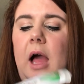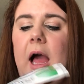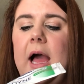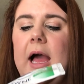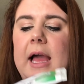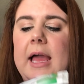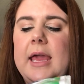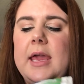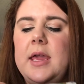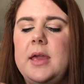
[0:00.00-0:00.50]

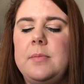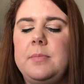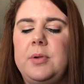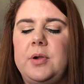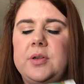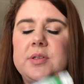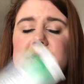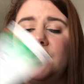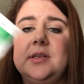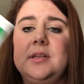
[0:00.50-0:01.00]
I
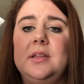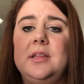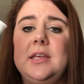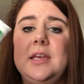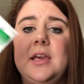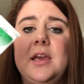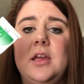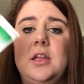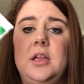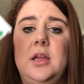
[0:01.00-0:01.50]

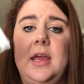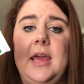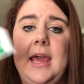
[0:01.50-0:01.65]
personally